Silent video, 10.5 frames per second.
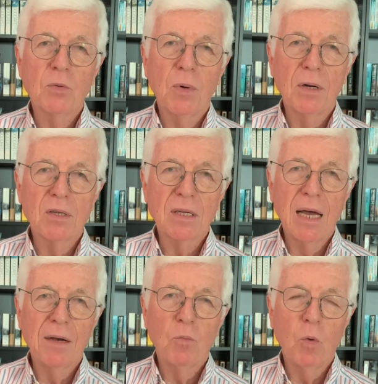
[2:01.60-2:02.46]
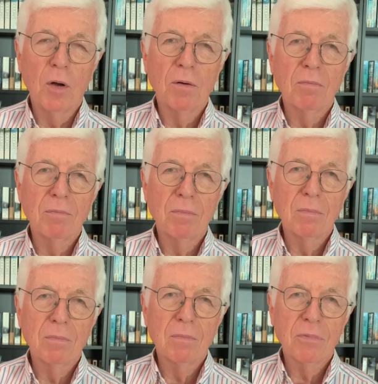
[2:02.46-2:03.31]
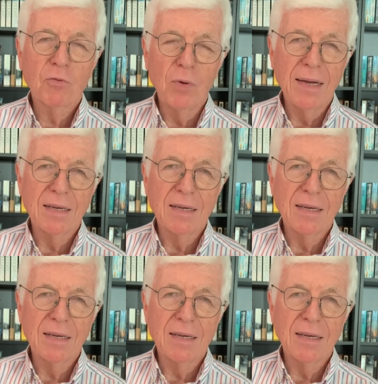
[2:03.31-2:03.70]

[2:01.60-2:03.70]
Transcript: to understand what threat